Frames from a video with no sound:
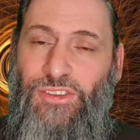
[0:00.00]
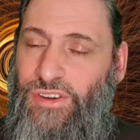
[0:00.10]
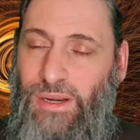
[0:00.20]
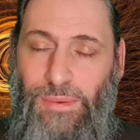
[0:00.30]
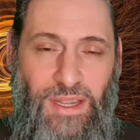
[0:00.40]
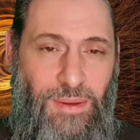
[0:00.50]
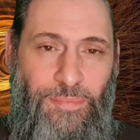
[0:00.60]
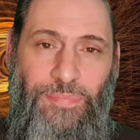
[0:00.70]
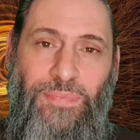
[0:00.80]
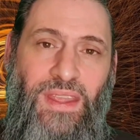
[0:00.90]
Straight away.
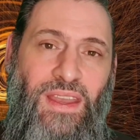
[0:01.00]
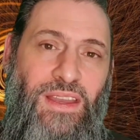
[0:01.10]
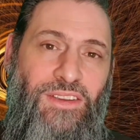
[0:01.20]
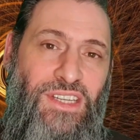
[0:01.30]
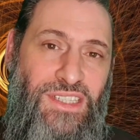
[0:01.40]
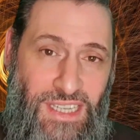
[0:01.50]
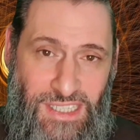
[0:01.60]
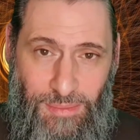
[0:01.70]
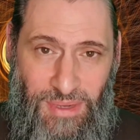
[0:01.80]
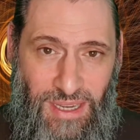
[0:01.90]
She
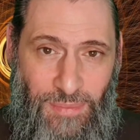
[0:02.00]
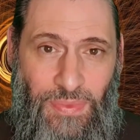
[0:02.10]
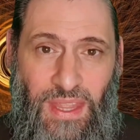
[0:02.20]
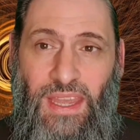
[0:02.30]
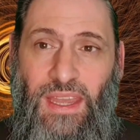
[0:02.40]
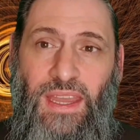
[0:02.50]
said to me,